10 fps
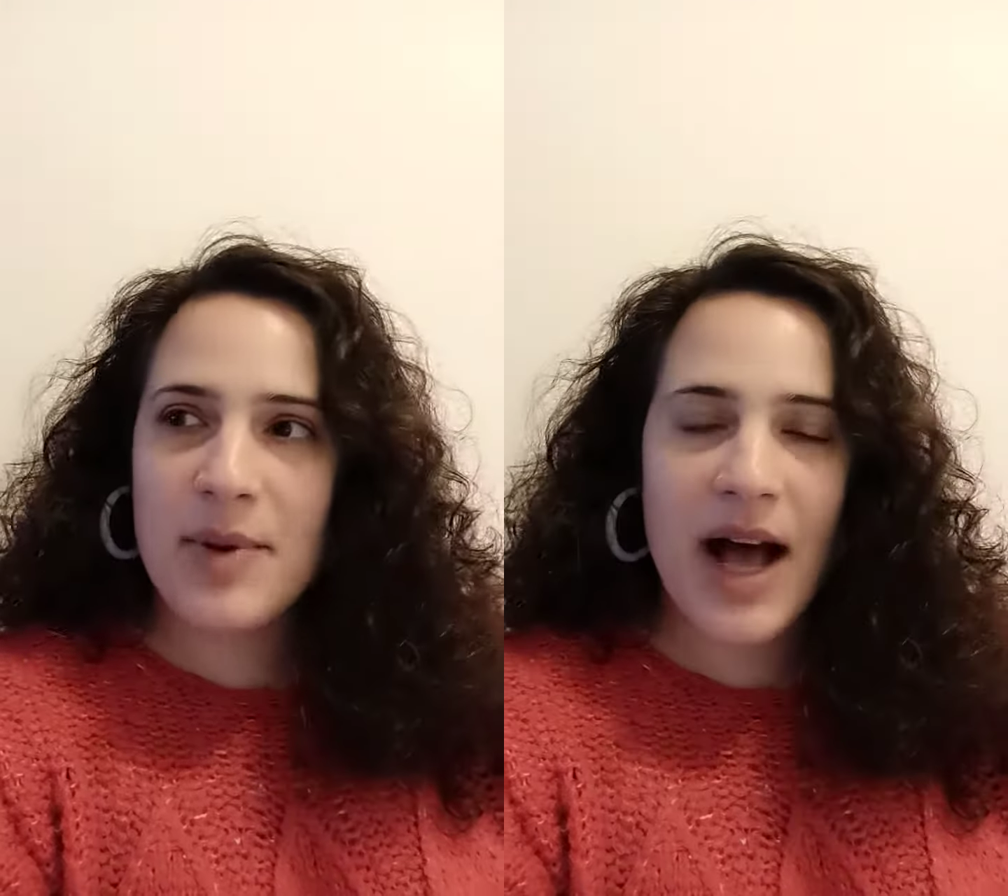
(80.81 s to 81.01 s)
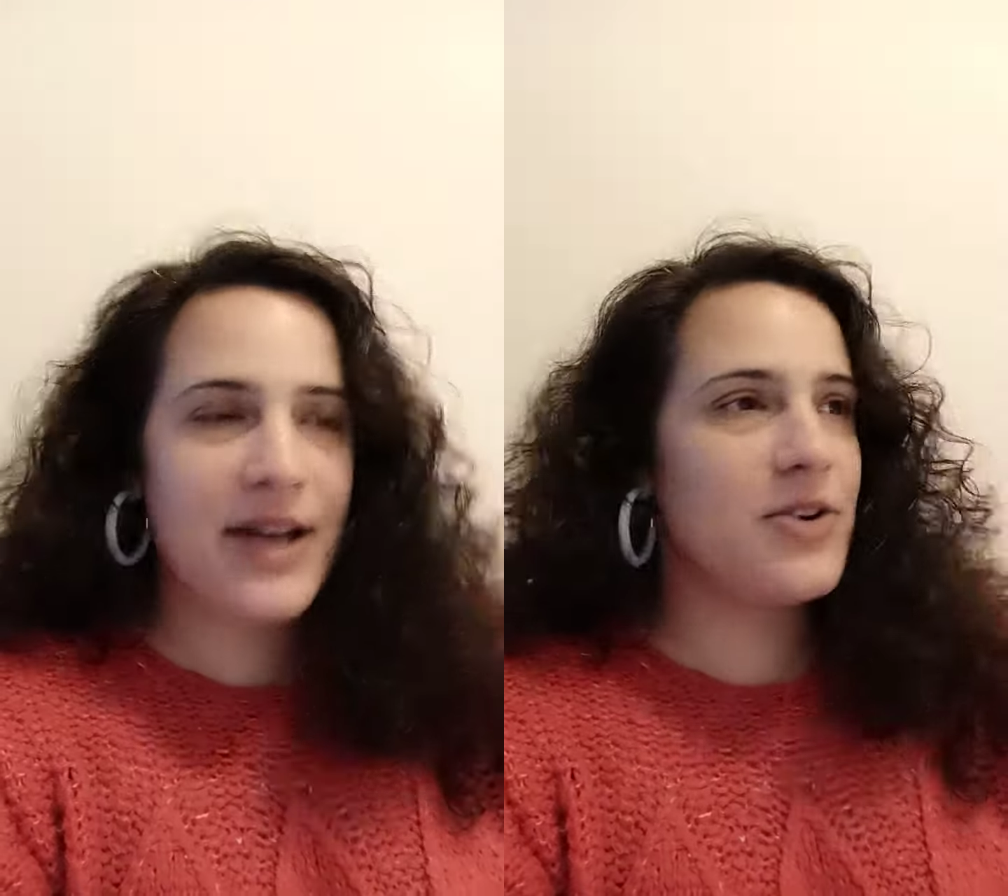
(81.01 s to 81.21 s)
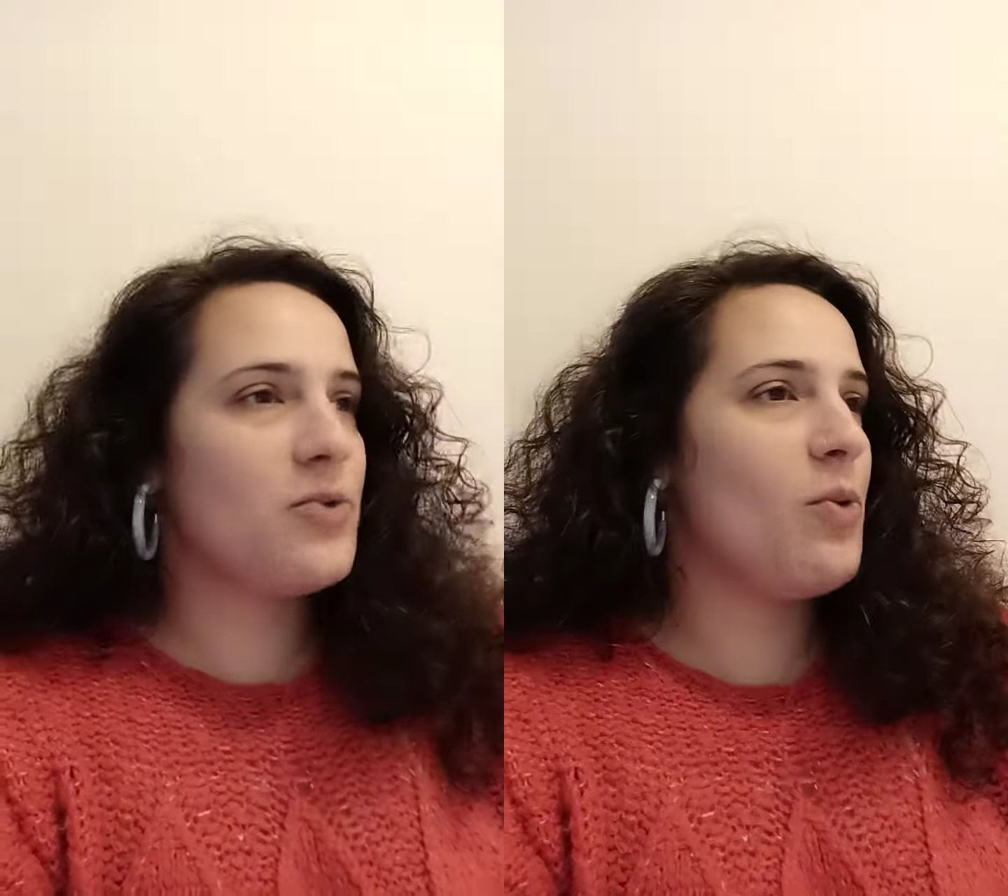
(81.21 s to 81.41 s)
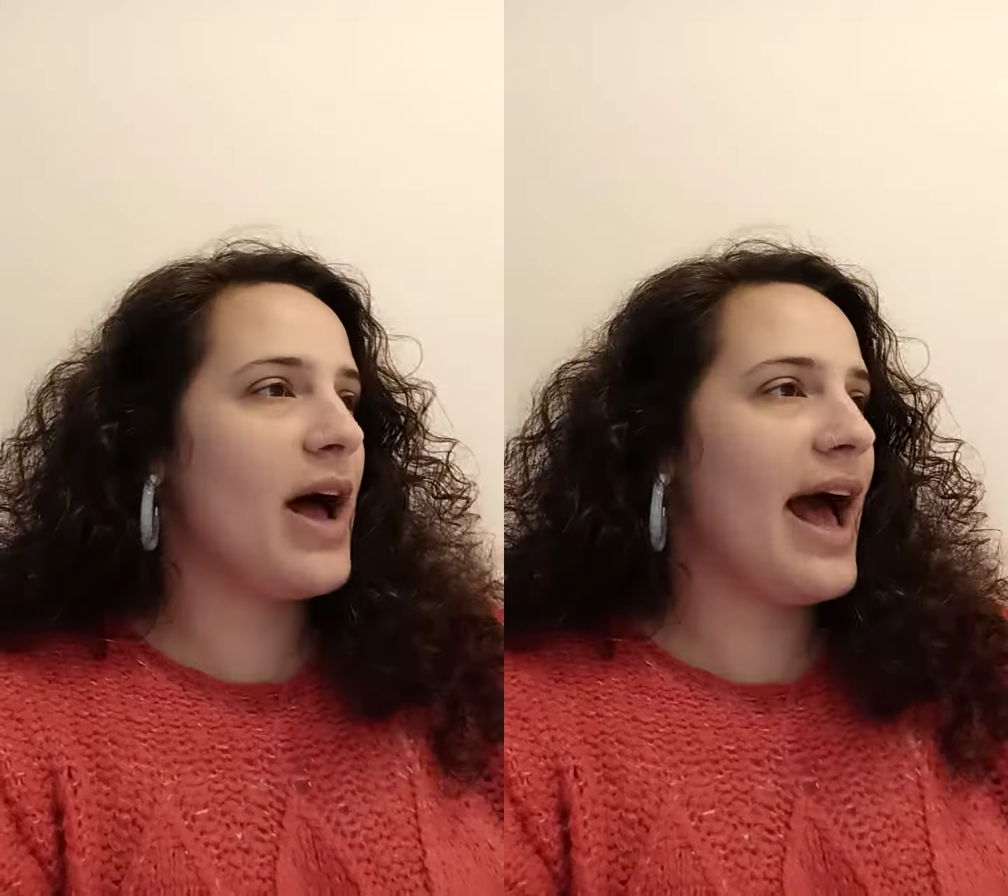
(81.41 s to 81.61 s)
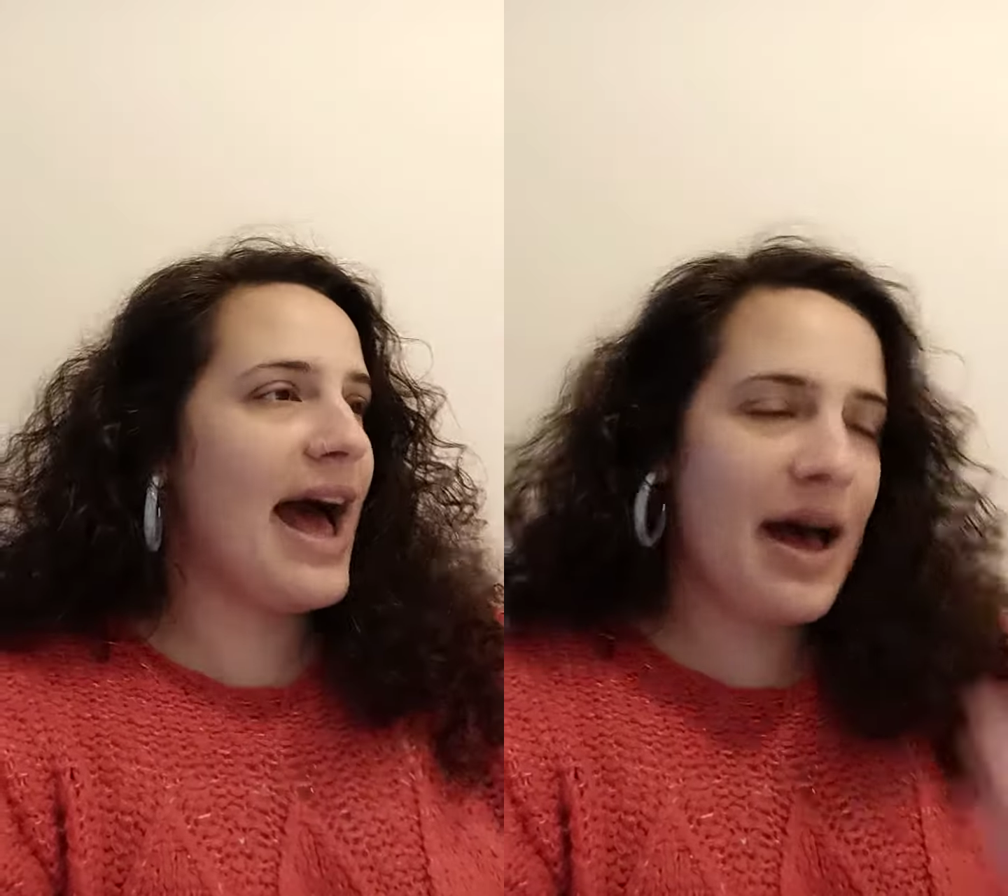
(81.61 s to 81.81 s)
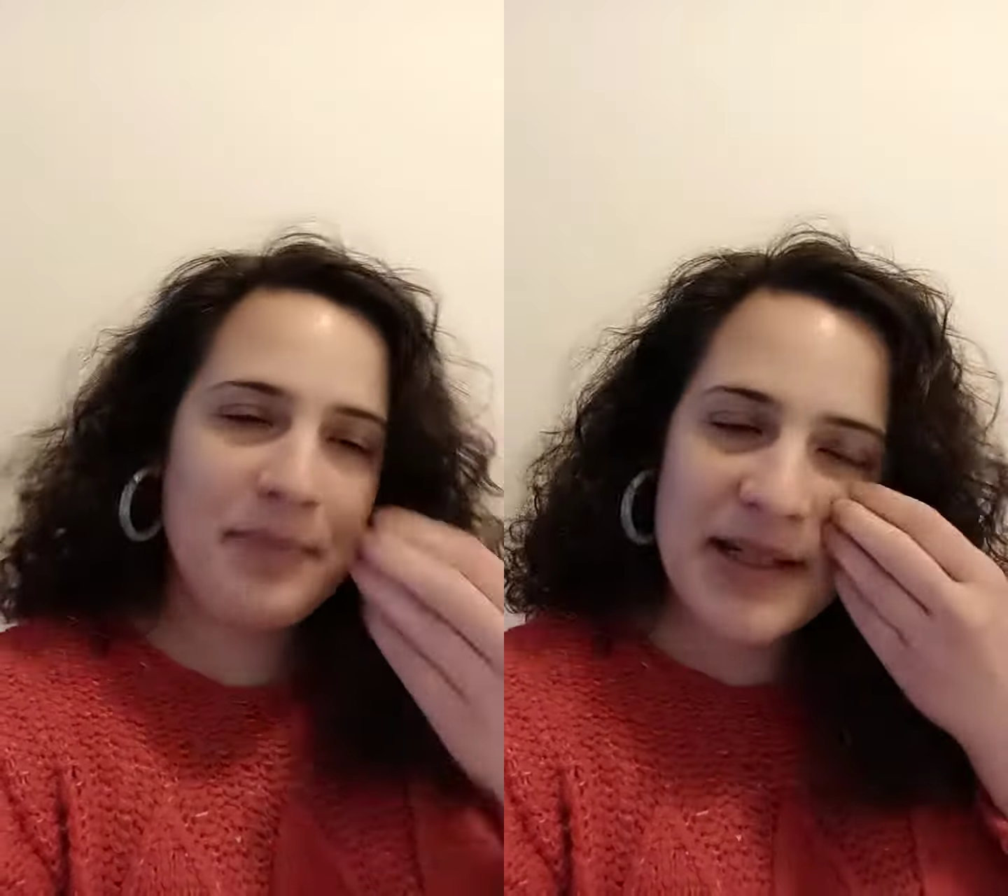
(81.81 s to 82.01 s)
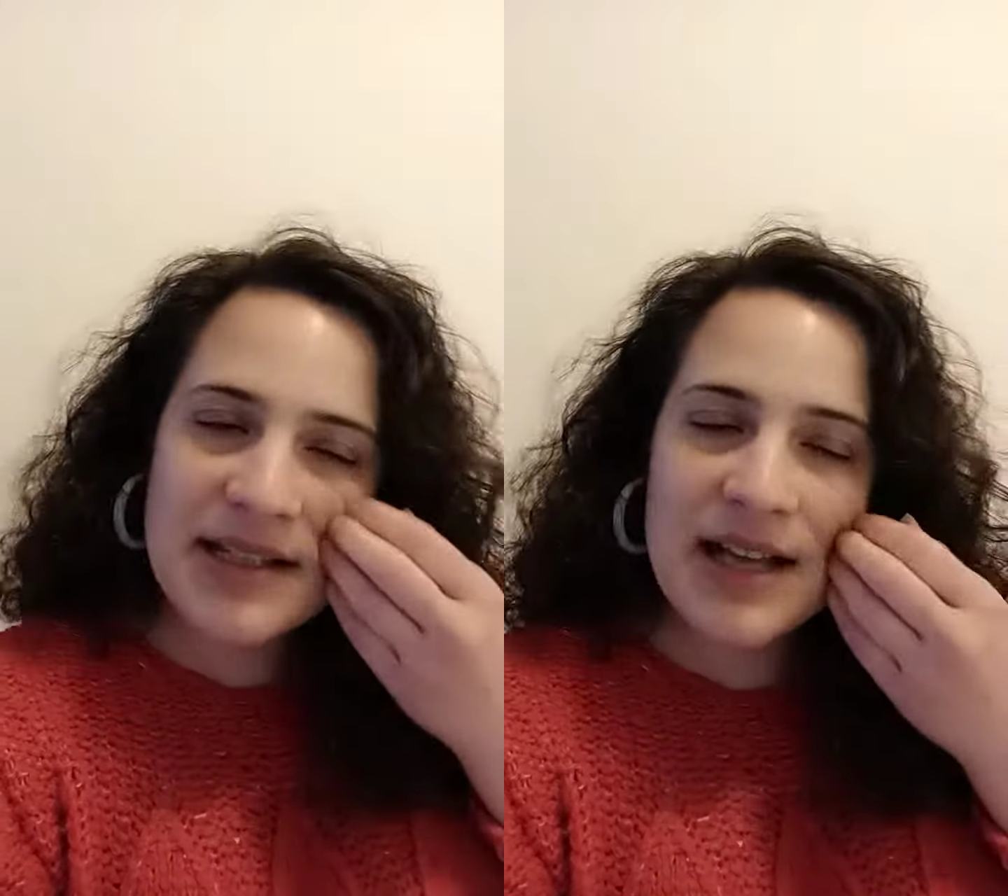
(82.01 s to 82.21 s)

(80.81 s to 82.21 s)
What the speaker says: I don't know what happened.